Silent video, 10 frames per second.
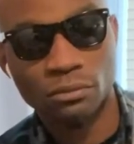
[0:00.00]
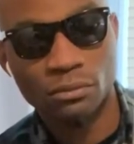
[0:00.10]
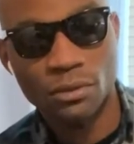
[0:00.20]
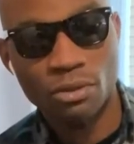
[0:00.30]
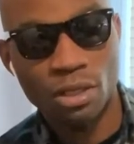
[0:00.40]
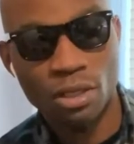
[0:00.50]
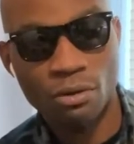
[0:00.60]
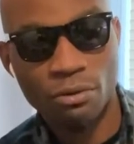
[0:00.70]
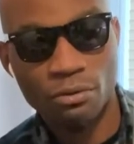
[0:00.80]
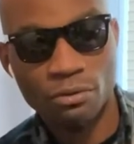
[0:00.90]
You can go
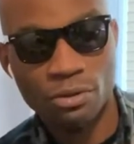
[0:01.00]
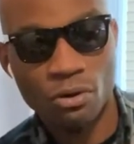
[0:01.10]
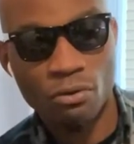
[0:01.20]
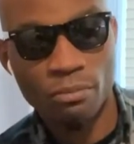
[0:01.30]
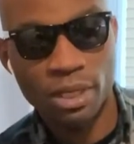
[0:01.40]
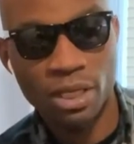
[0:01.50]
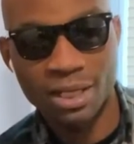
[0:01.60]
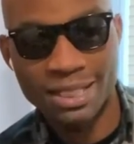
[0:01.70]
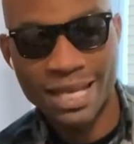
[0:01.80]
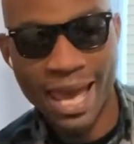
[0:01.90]
through so many
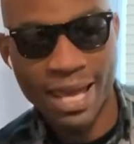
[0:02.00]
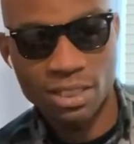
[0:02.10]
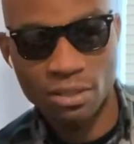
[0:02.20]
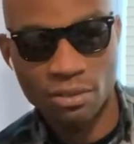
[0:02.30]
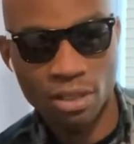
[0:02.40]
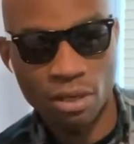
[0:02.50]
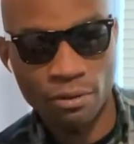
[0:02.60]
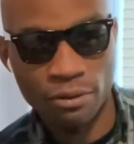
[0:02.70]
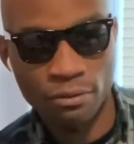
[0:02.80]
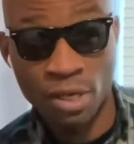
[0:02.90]
attacks. You can go
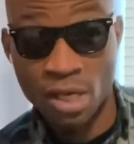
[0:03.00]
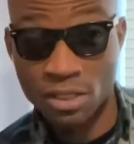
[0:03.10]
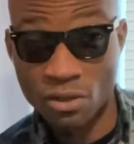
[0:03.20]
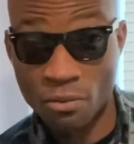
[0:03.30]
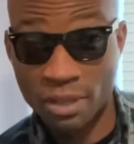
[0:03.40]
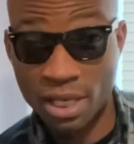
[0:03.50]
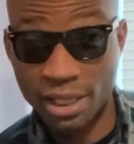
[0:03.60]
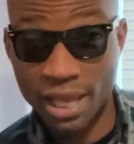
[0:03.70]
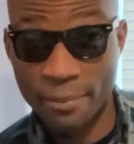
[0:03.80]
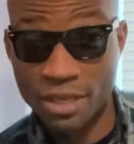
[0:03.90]
through so many
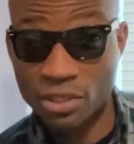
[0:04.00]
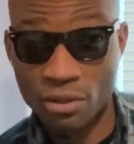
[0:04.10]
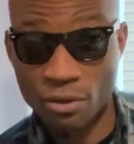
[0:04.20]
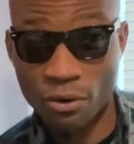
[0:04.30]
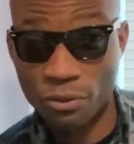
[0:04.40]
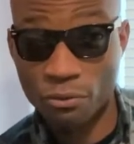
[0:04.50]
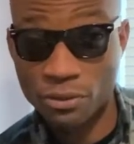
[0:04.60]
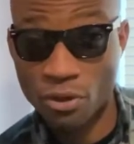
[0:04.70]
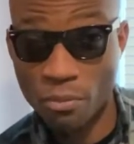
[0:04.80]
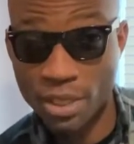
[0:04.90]
clapbacks. You can go through
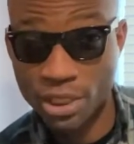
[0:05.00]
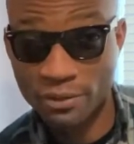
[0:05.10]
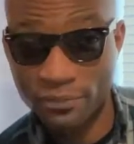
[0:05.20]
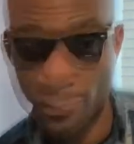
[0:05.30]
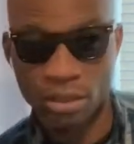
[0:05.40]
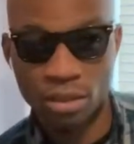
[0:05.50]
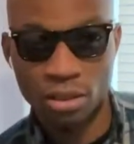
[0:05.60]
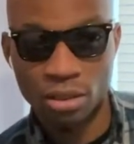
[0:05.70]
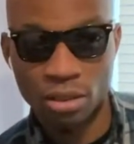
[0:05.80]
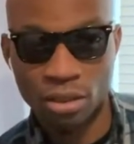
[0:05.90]
so much other fight.
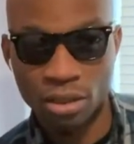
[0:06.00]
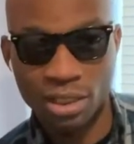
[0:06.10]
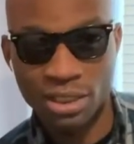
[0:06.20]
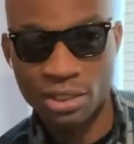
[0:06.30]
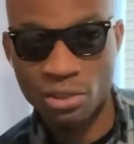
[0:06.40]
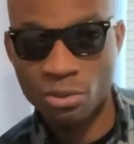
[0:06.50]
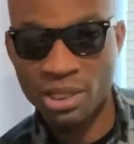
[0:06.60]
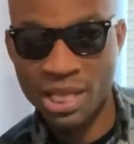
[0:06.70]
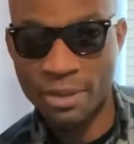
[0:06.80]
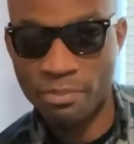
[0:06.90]
Until you
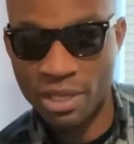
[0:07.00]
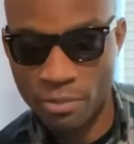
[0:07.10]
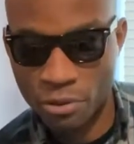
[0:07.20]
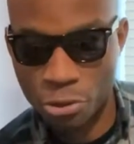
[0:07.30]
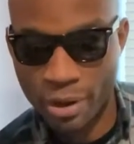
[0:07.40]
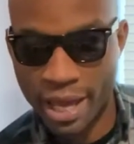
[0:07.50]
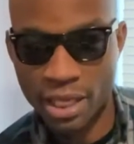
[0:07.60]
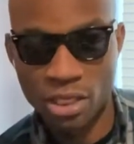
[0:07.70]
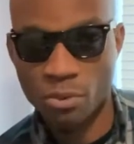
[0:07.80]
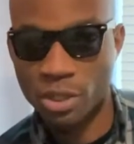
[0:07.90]
let people drag
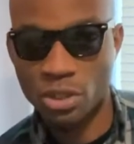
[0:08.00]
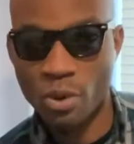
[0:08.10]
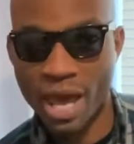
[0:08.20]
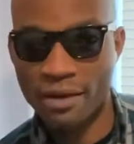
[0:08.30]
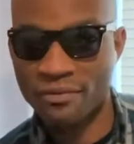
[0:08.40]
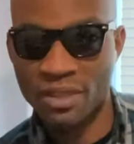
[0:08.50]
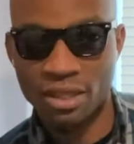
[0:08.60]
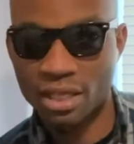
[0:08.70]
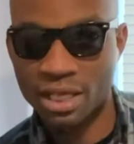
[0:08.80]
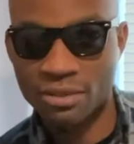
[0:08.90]
you and you have
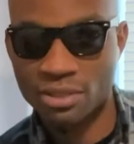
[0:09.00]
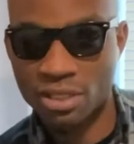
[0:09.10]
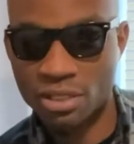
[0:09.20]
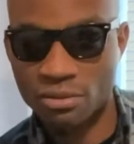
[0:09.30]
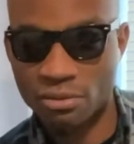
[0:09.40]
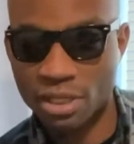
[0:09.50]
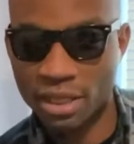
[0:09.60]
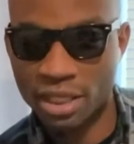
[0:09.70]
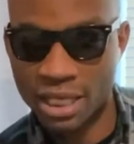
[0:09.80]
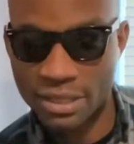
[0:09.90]
nothing else to do,
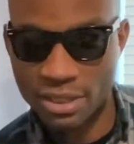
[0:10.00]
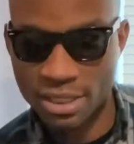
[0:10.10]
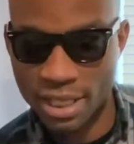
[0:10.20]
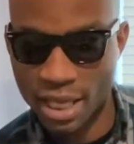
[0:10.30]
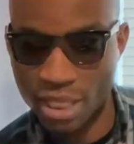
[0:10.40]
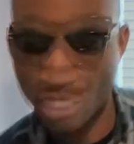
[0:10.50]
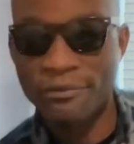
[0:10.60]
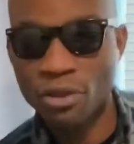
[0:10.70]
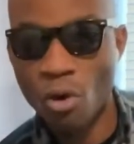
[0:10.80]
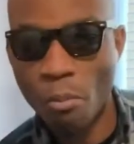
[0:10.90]
nothing else to say, have
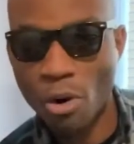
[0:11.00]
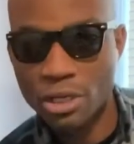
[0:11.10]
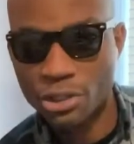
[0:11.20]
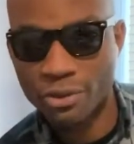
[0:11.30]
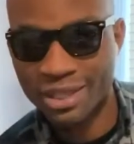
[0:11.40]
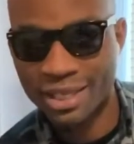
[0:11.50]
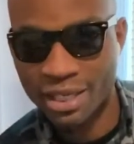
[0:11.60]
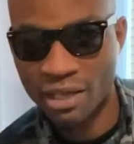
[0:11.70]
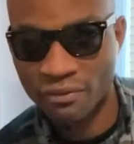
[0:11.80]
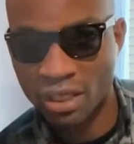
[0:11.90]
no more strength to
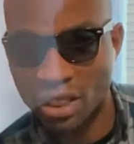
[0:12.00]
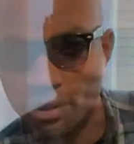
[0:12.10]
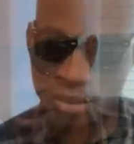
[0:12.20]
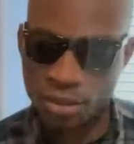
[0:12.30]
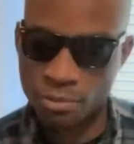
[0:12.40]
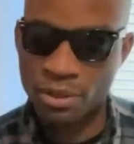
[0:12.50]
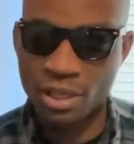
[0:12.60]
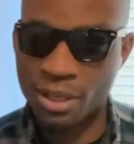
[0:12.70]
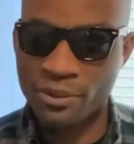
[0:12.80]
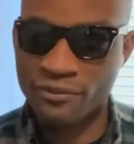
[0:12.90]
give to them today. Putting
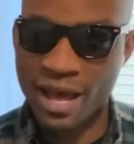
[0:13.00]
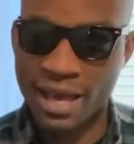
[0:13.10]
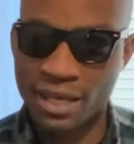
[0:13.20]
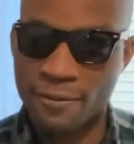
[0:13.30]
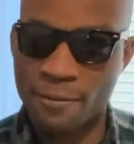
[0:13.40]
up a fight